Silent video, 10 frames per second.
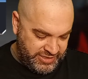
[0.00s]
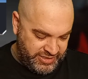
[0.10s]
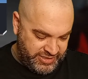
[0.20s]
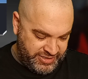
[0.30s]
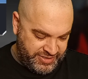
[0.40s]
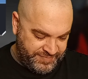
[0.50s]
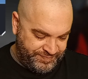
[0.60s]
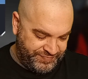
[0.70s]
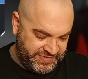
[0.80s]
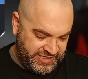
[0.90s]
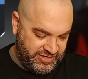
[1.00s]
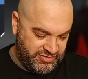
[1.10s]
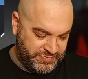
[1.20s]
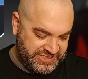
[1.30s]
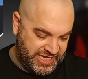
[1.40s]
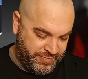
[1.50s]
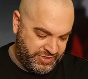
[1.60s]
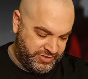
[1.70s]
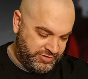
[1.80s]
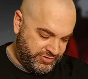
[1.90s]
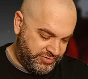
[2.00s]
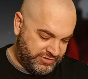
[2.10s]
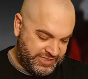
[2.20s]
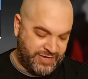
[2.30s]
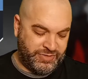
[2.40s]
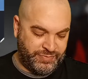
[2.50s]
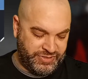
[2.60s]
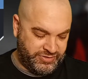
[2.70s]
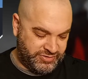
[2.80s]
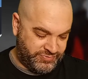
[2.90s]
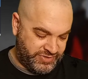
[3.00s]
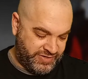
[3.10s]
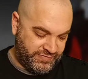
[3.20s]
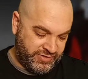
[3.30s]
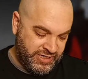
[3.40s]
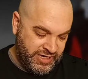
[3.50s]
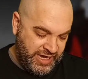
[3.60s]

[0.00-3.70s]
they call them stamina, they're stamina pills or whatever.